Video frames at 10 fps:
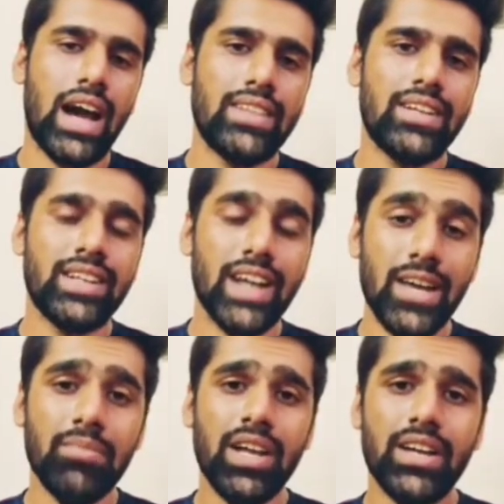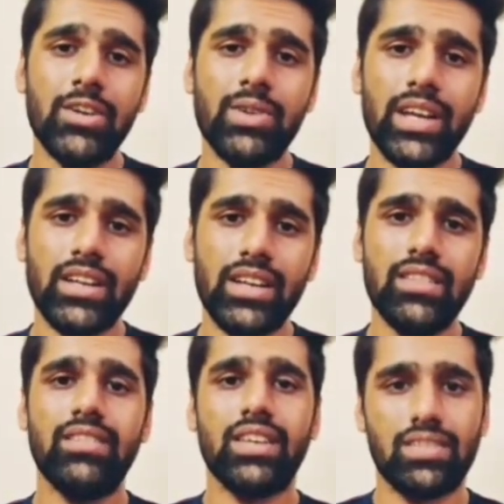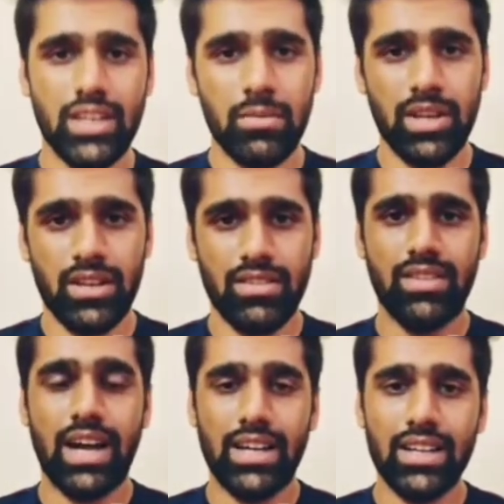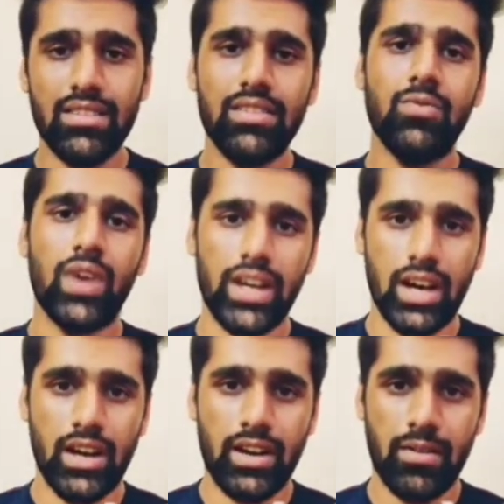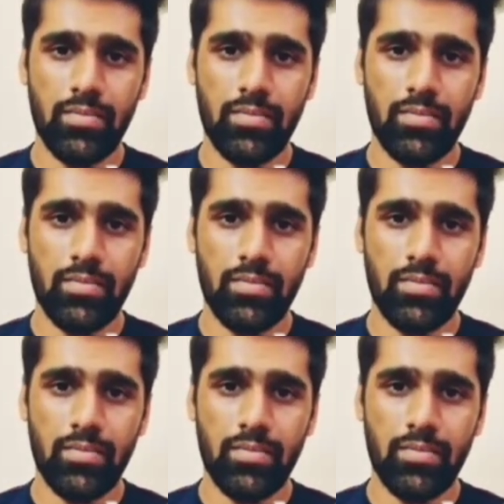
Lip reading: and the time that you get is 60 minutes, that is 1 hour.